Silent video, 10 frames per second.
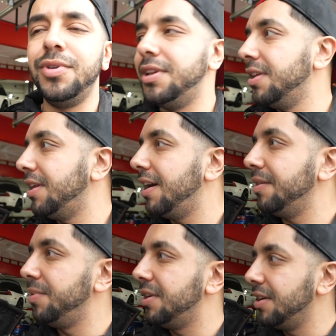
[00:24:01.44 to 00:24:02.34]
did
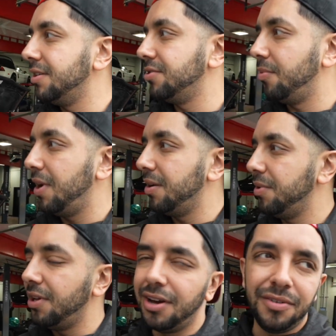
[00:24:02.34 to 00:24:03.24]
that, because it reminded
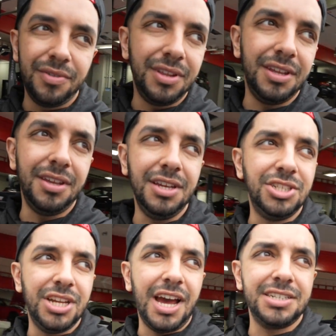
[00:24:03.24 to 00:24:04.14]
me of the
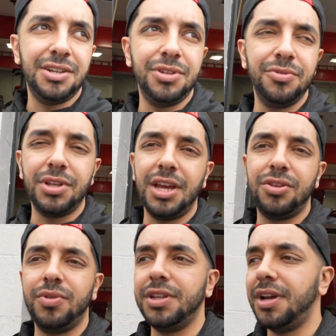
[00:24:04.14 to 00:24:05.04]
EG hatch that we did with the
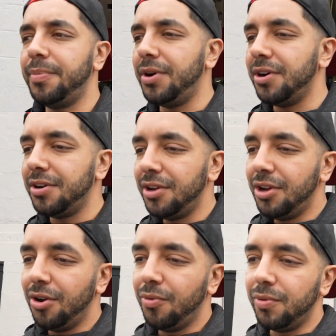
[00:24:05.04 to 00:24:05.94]
K20 Type R.
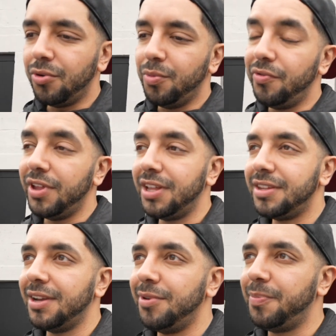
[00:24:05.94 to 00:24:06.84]
When we removed the
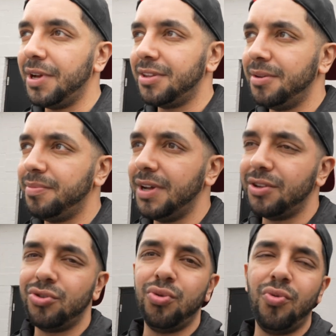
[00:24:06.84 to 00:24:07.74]
intake, we picked up like
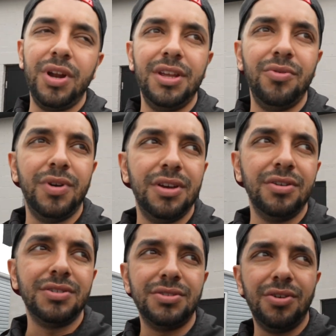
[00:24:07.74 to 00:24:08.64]
20
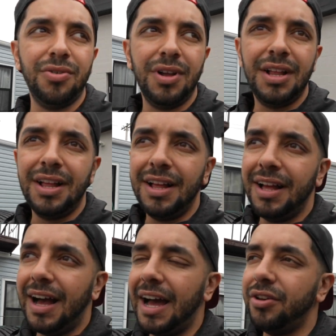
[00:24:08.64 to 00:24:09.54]
wheel. So
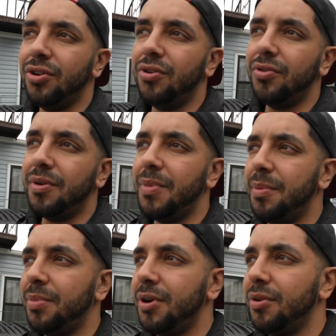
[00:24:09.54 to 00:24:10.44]
I don't
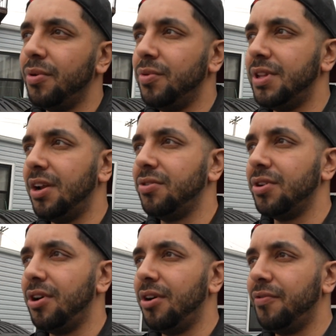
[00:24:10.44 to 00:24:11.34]
remember when we dynoed the
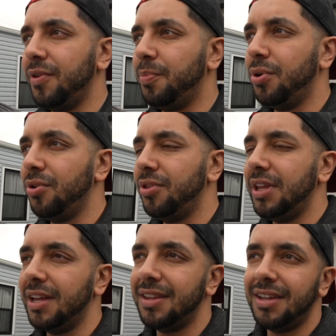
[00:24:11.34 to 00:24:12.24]
car if we pulled
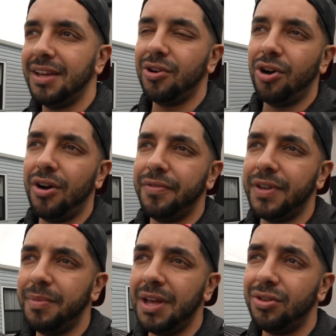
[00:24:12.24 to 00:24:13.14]
the intake off.
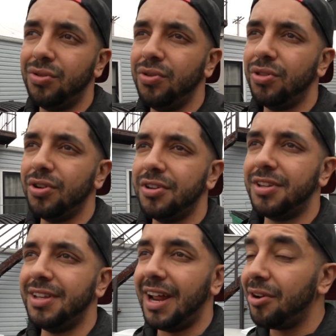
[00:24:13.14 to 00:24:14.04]
He made
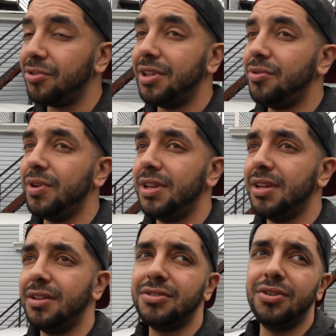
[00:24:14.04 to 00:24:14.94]
213, I don't think we
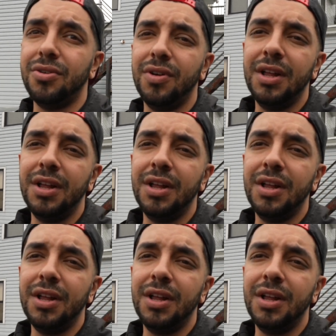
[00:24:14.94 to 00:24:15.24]
did. So